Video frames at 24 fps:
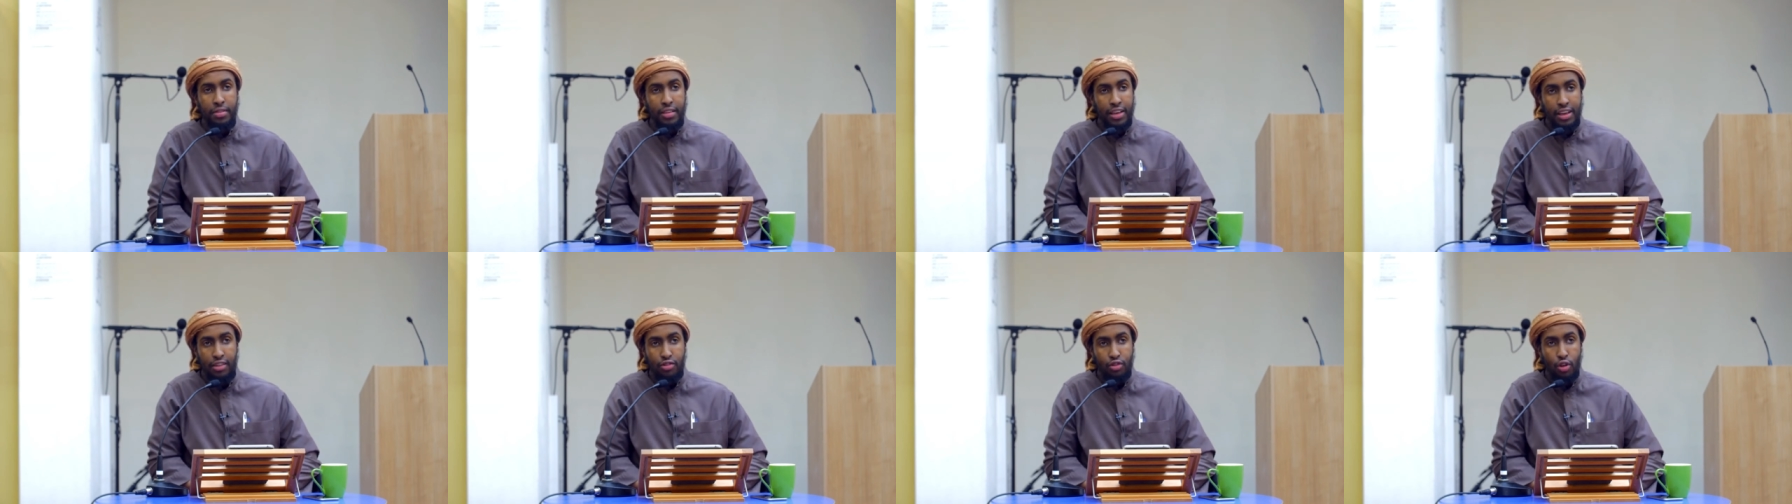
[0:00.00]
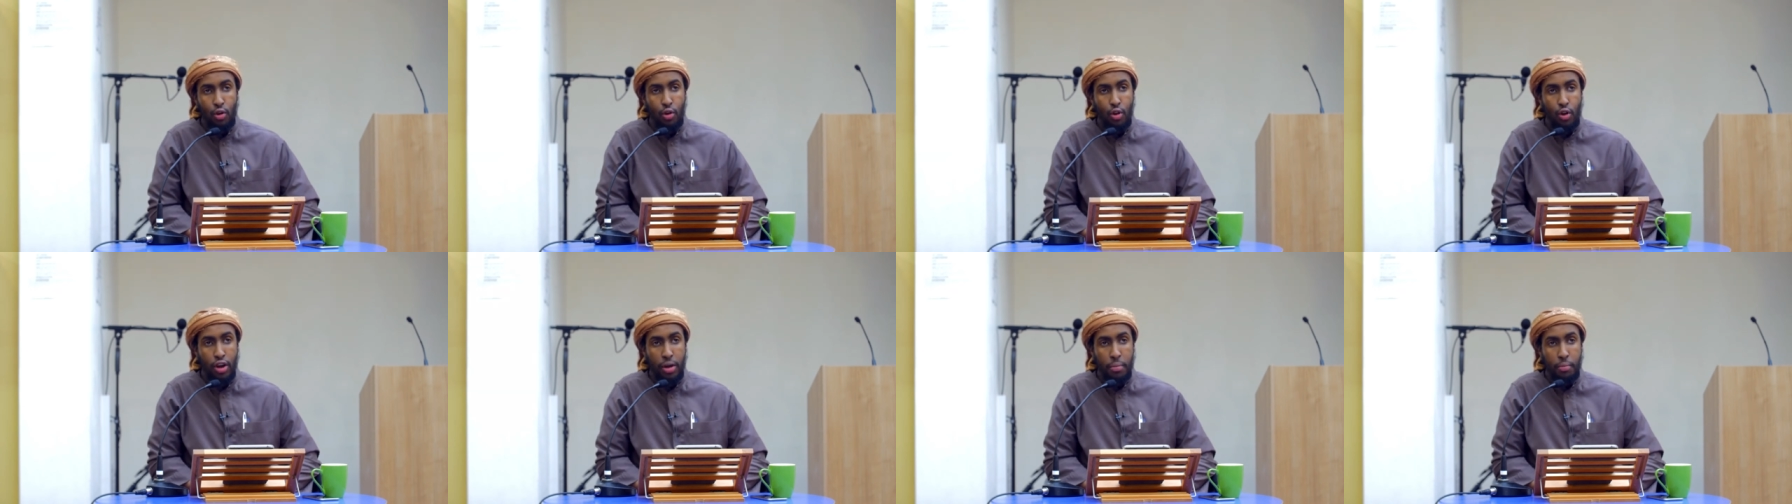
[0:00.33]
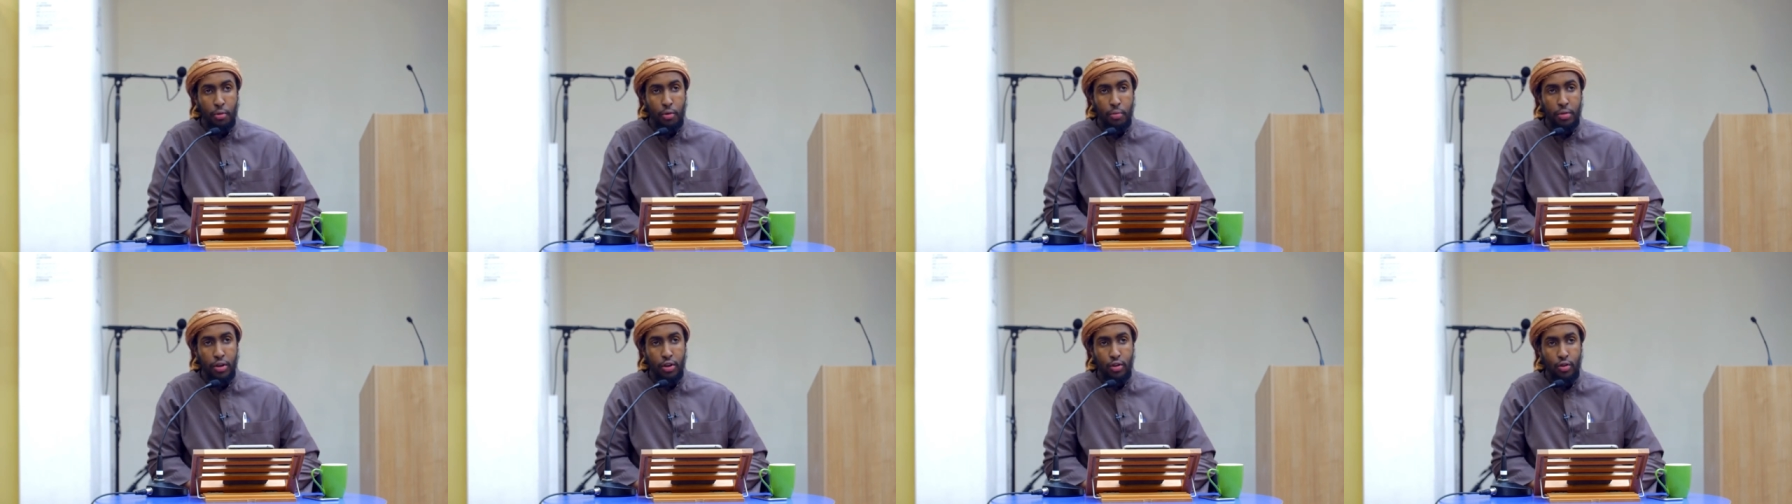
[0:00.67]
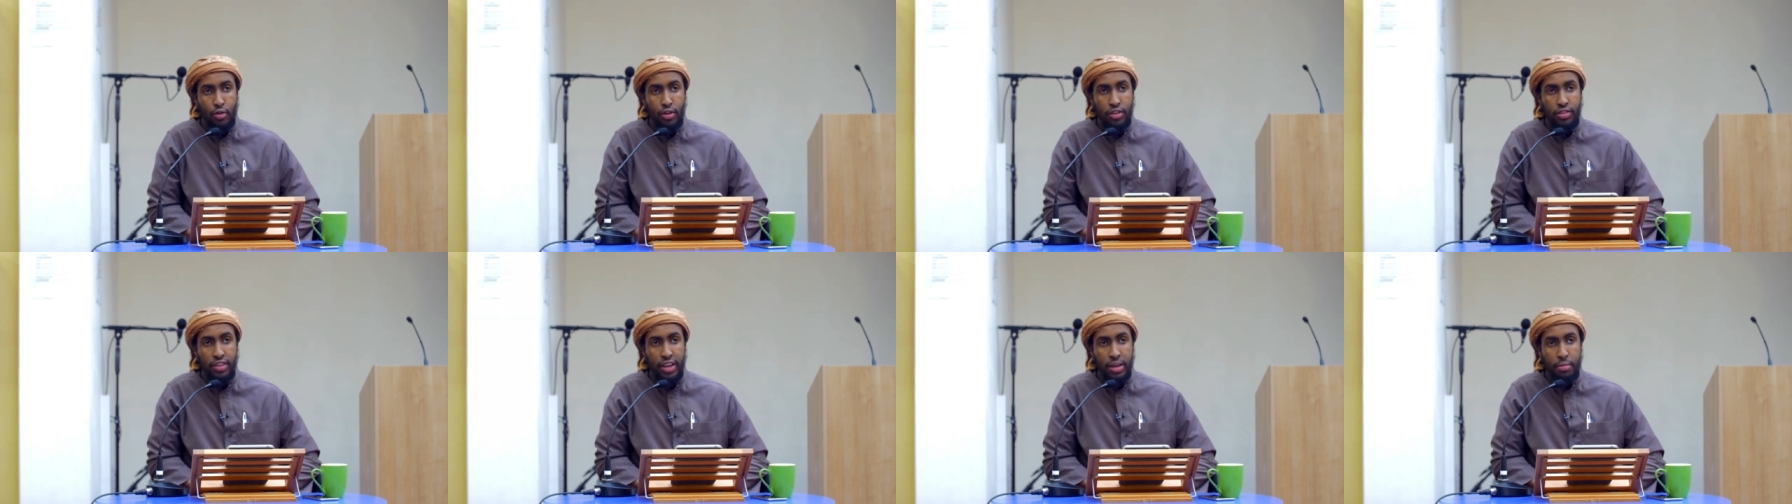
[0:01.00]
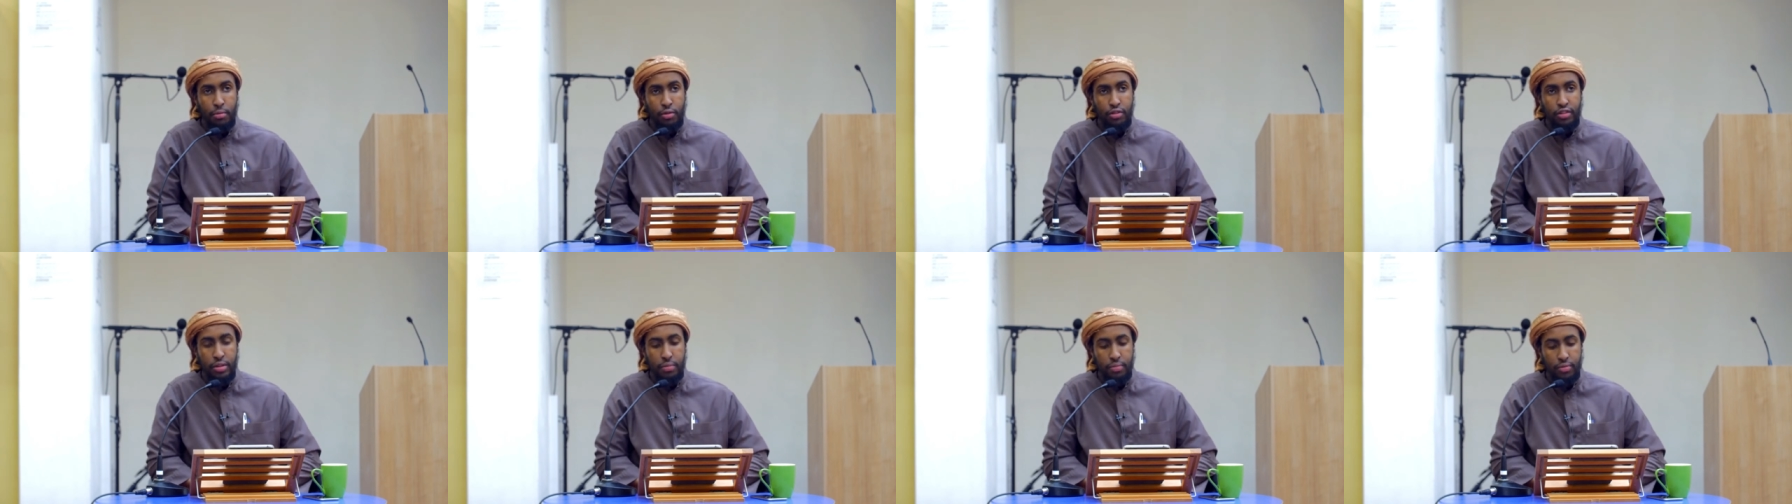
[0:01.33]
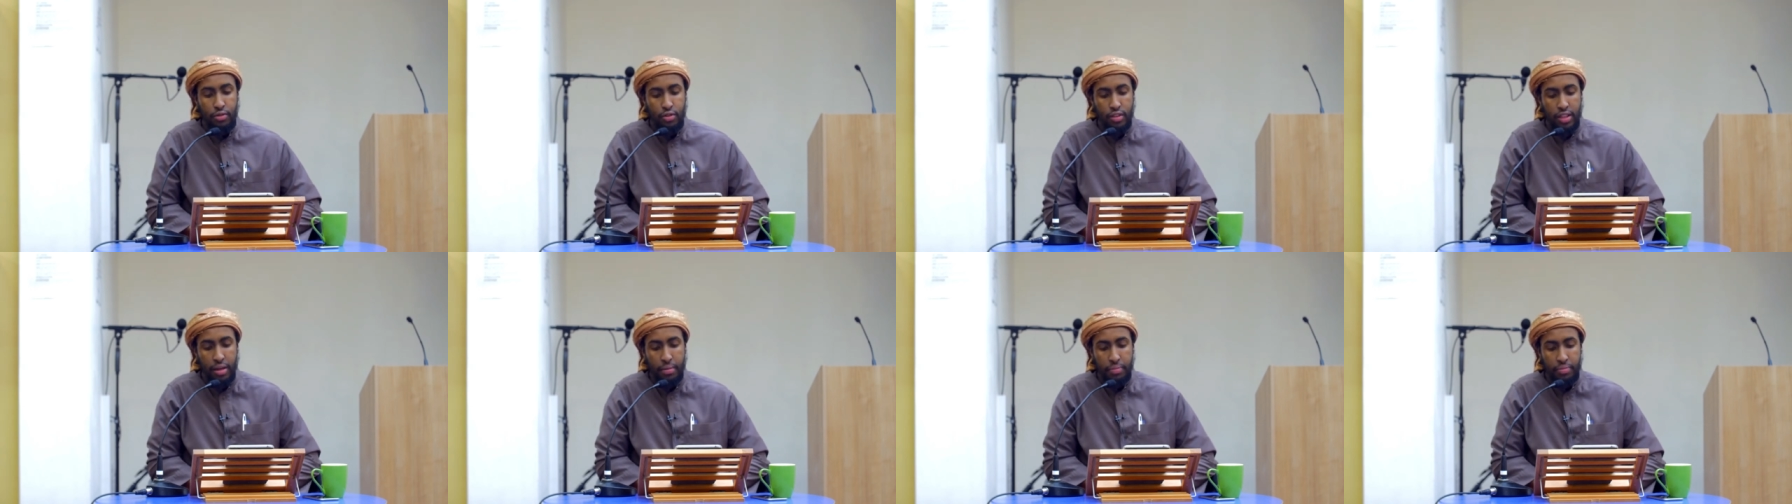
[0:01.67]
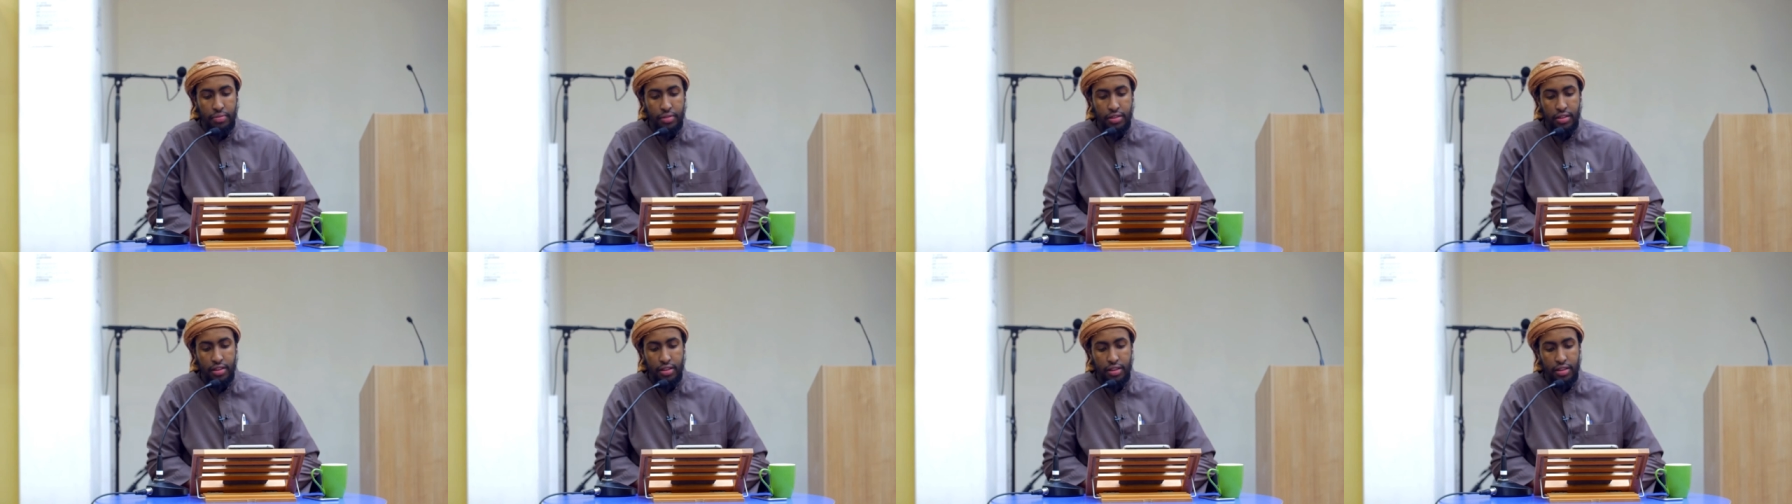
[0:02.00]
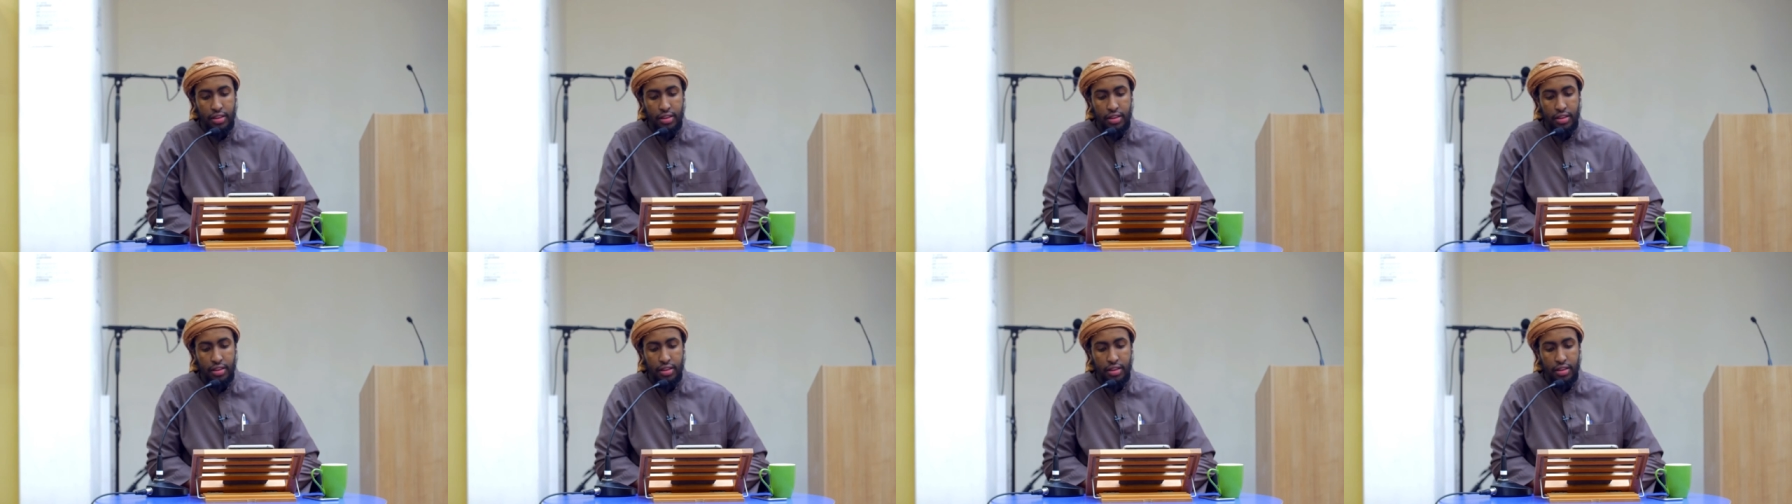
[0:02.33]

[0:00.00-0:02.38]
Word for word: He's no longer mu'min nor is he a Muslim to them.